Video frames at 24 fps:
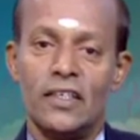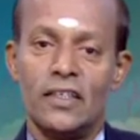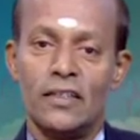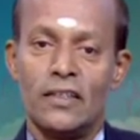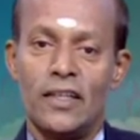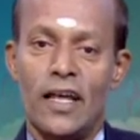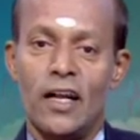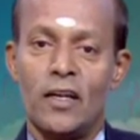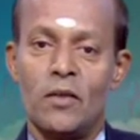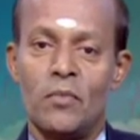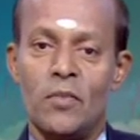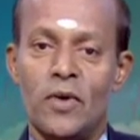
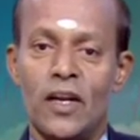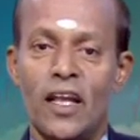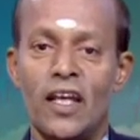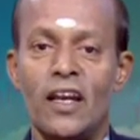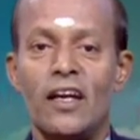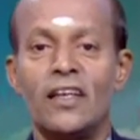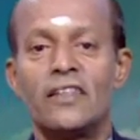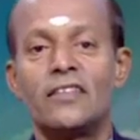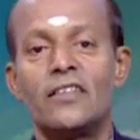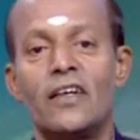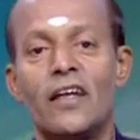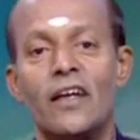that
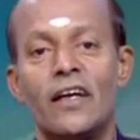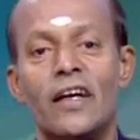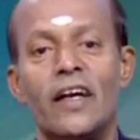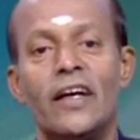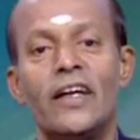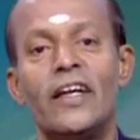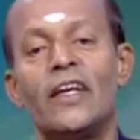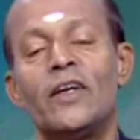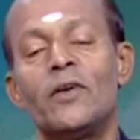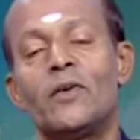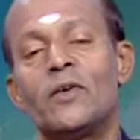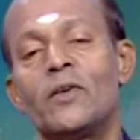minerals are
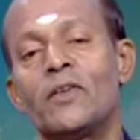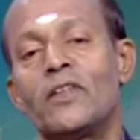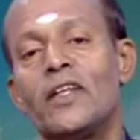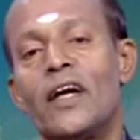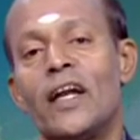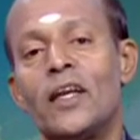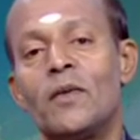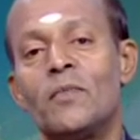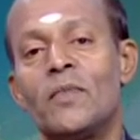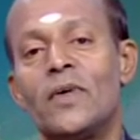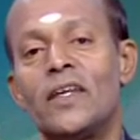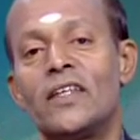getting into the
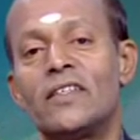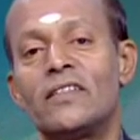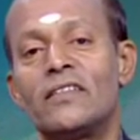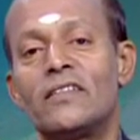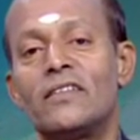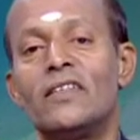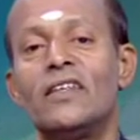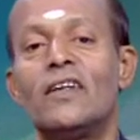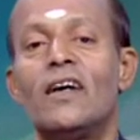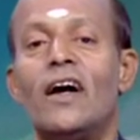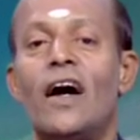animals,